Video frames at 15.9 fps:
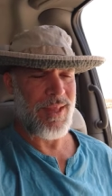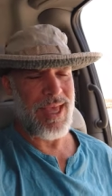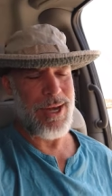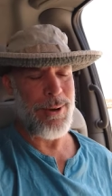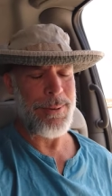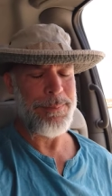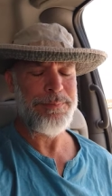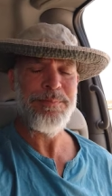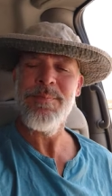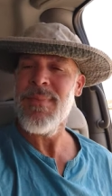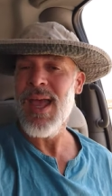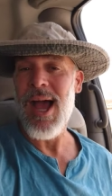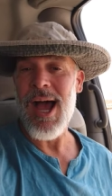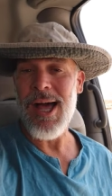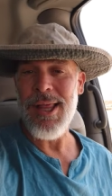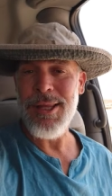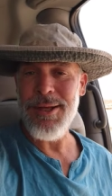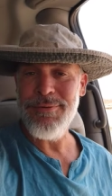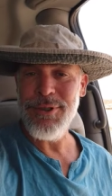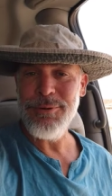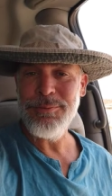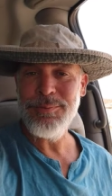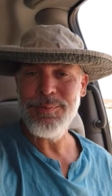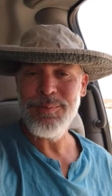Anyway, I love
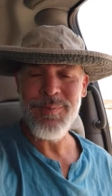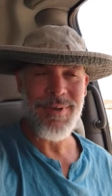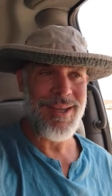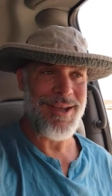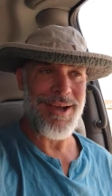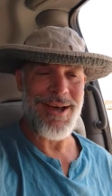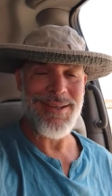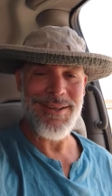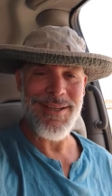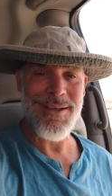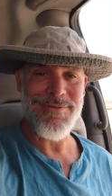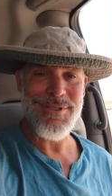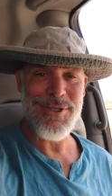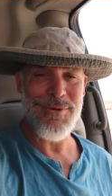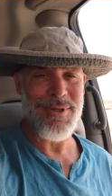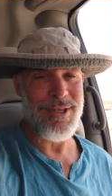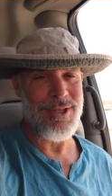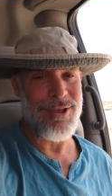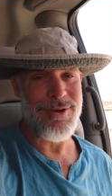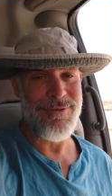you. God loves you, and the